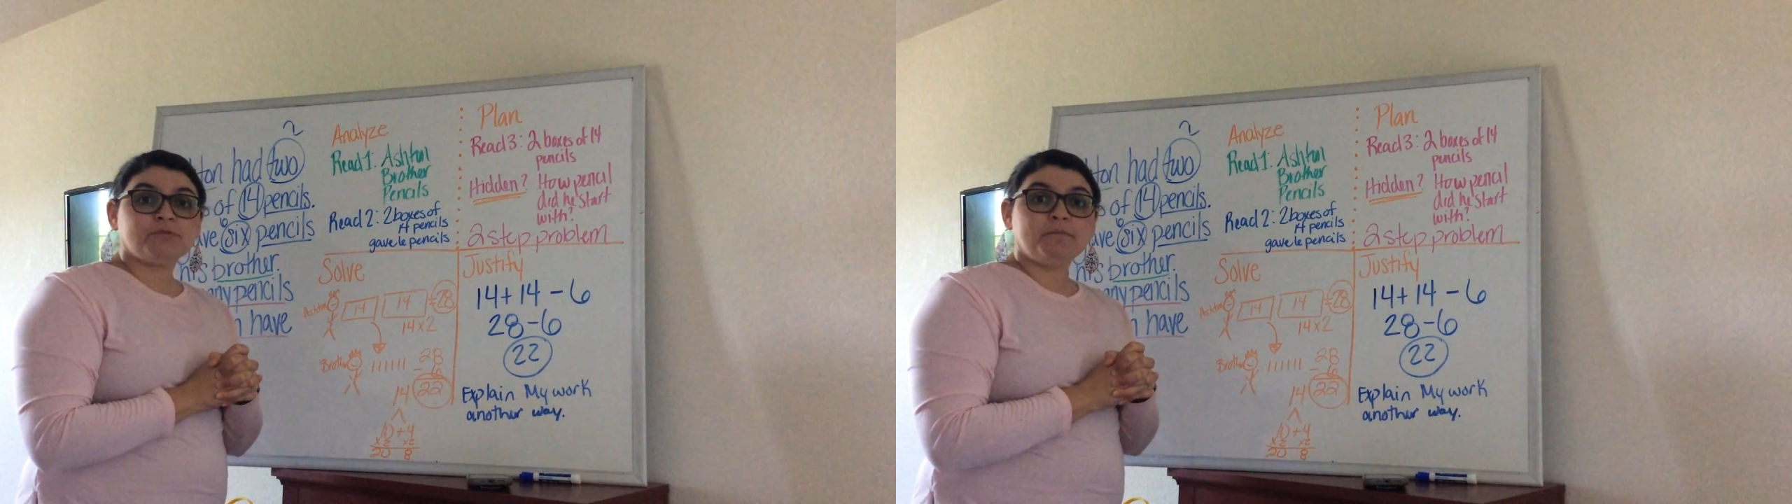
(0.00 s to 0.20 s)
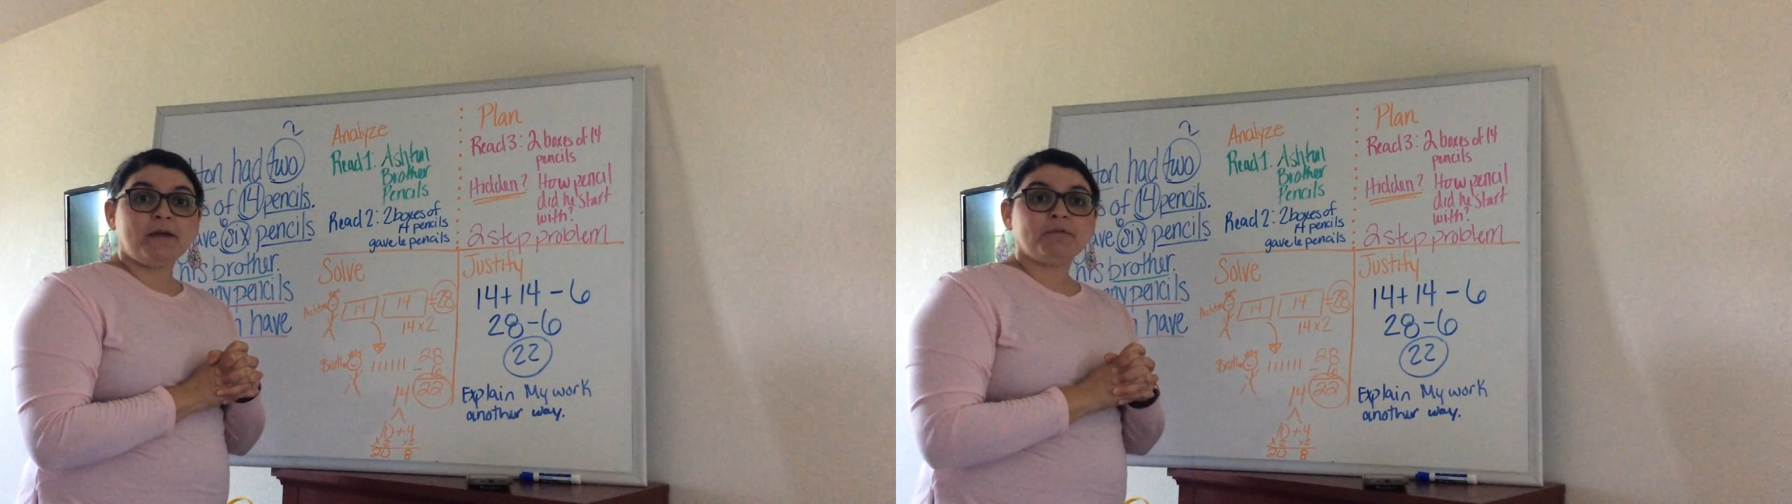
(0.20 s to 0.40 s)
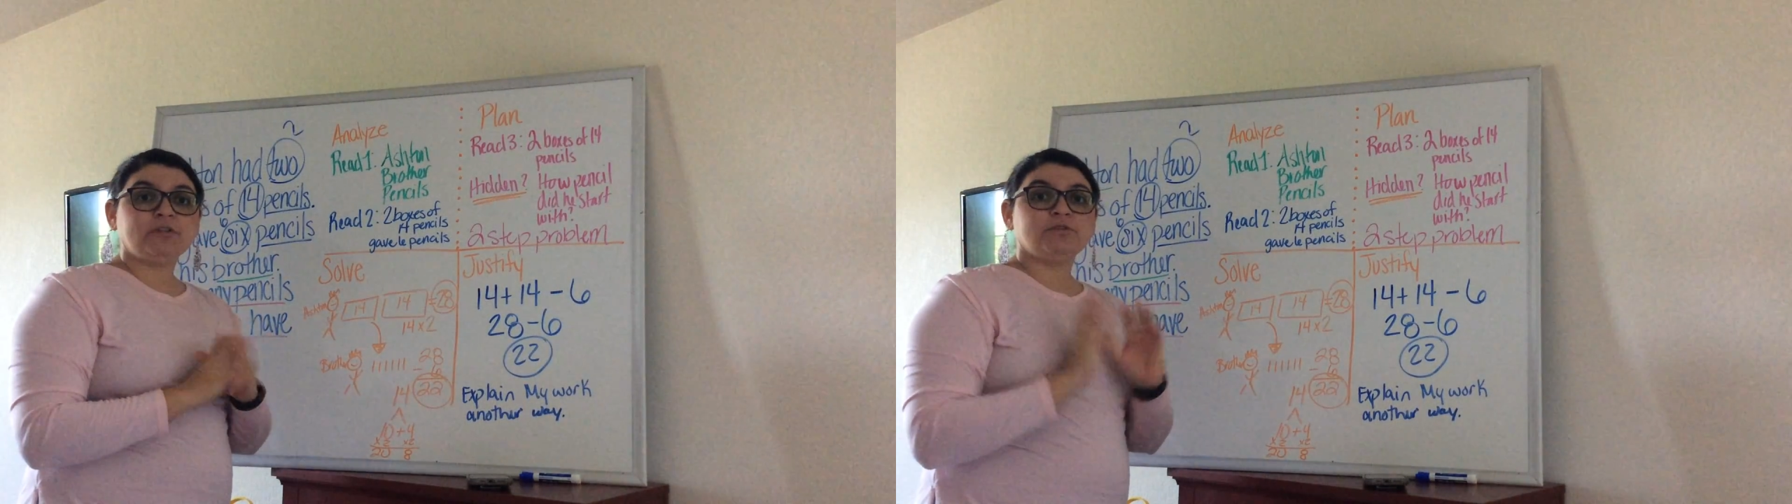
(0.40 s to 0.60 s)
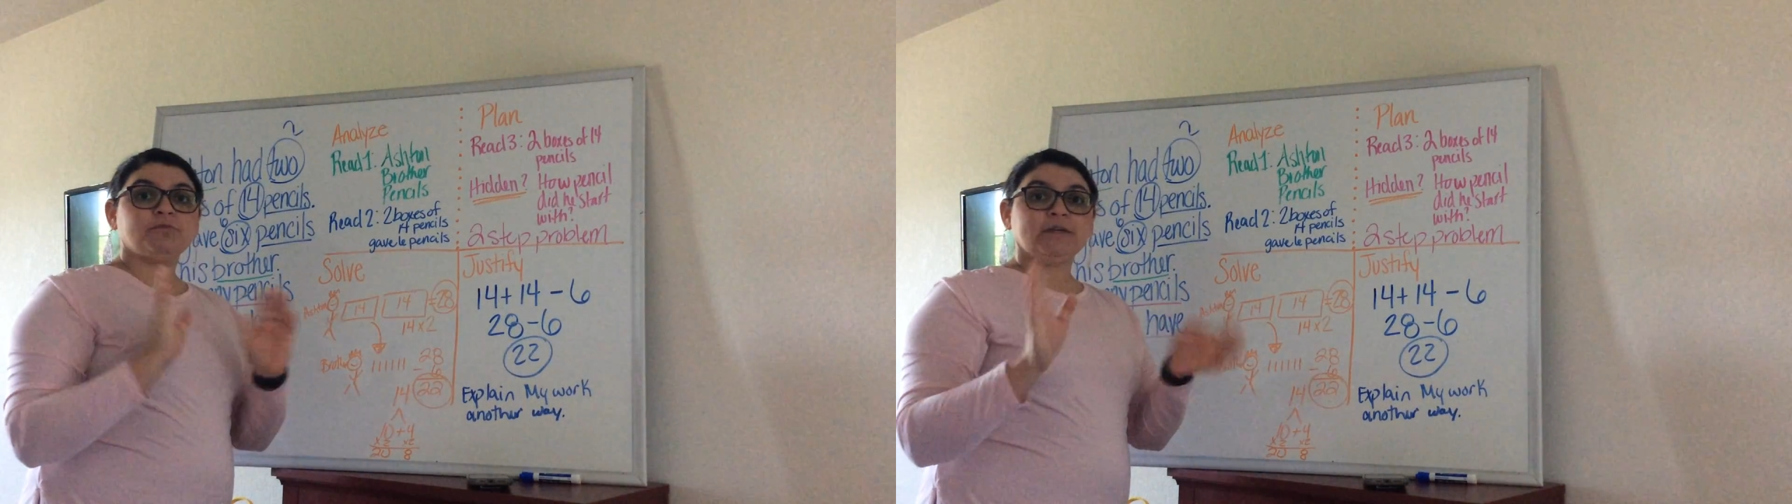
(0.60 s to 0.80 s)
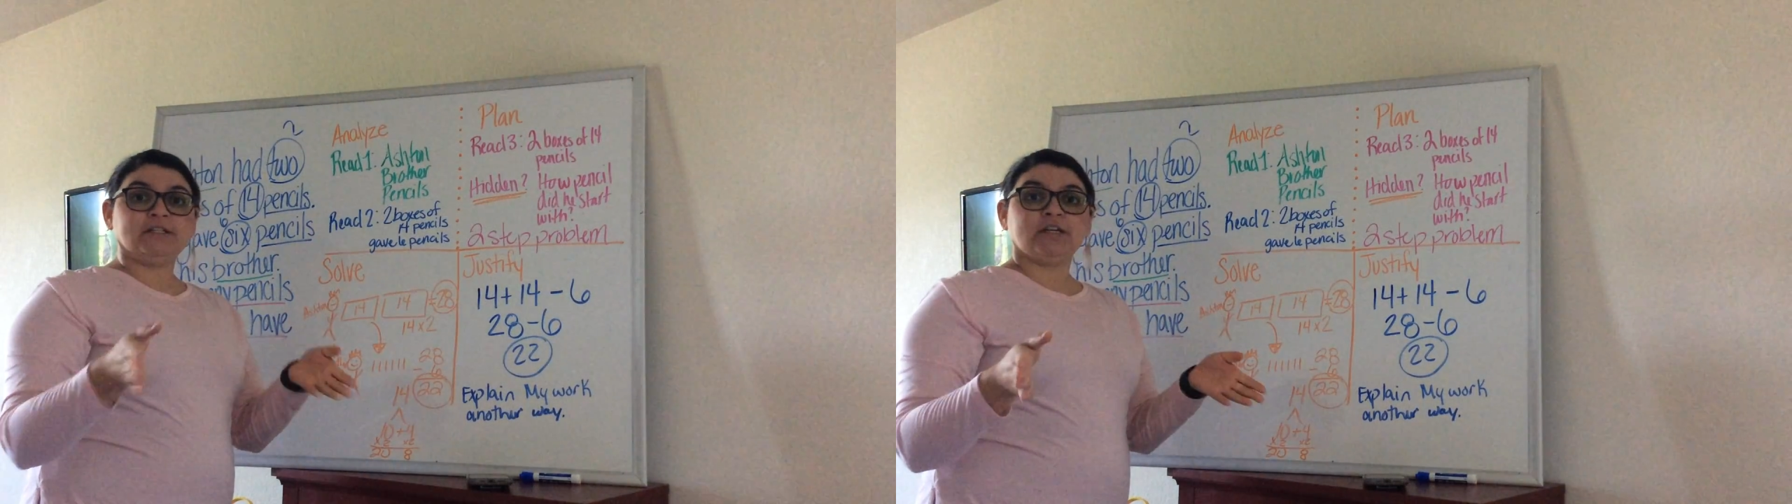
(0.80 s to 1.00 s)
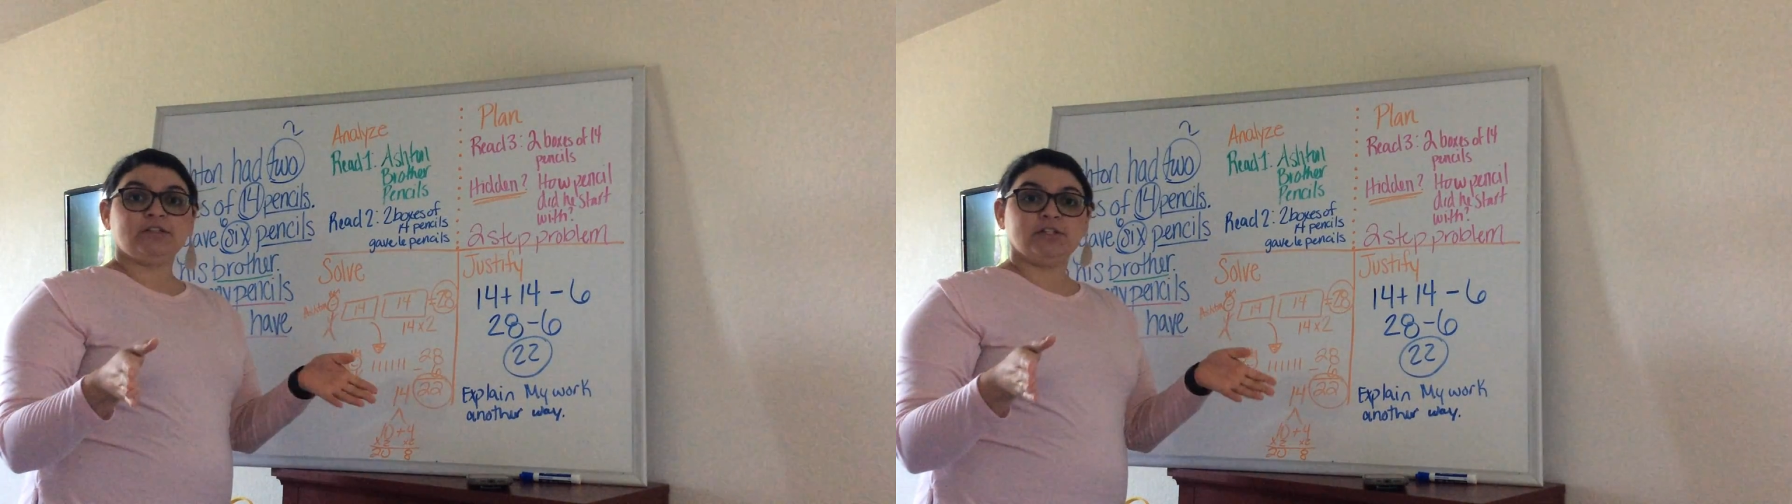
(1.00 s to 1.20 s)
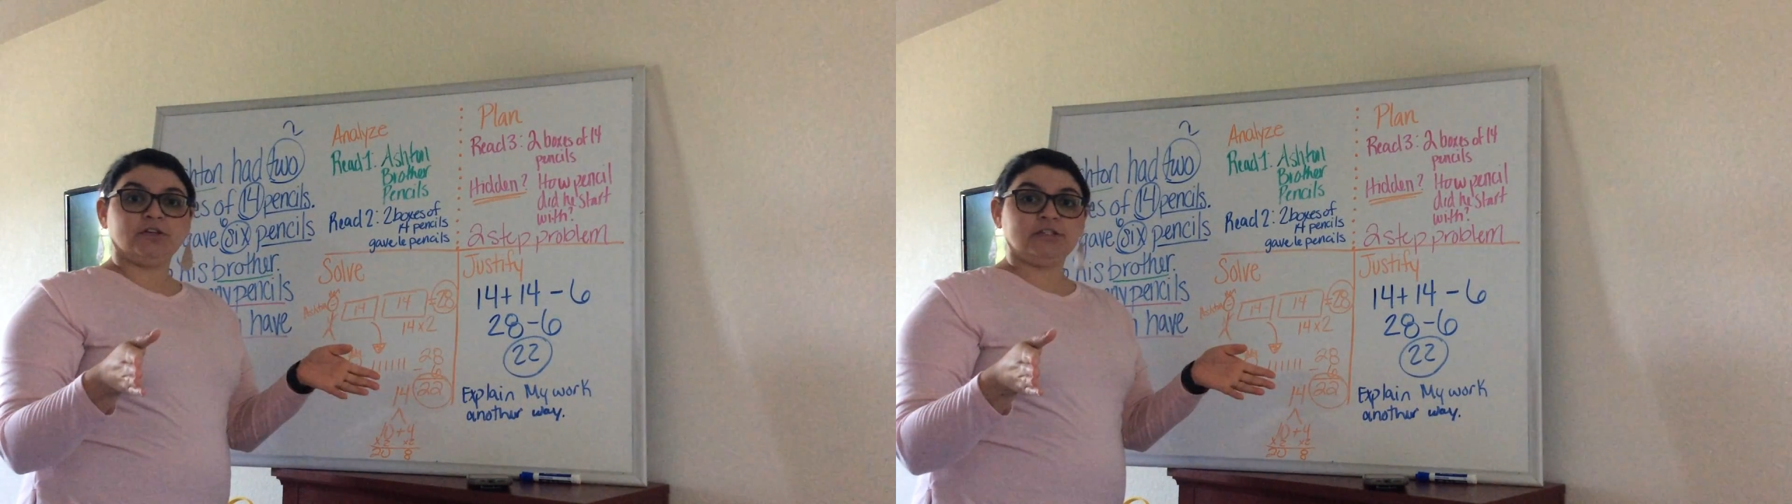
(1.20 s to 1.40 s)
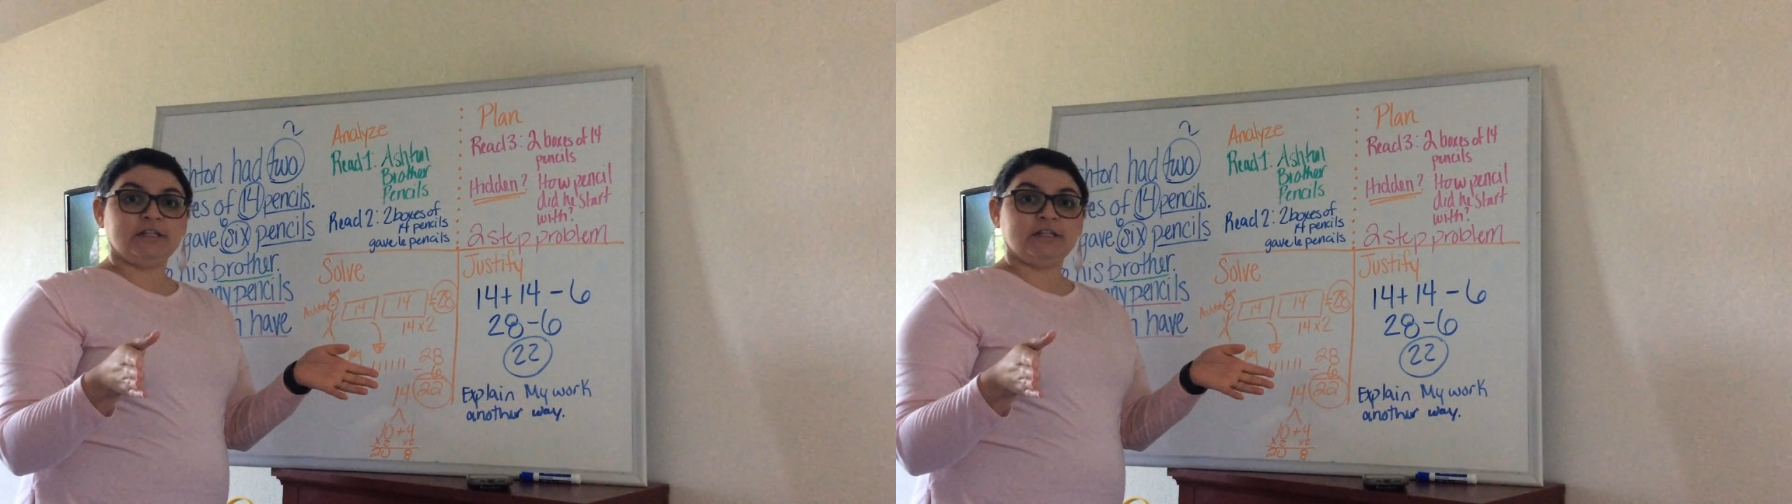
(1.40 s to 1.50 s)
remember to reach out to your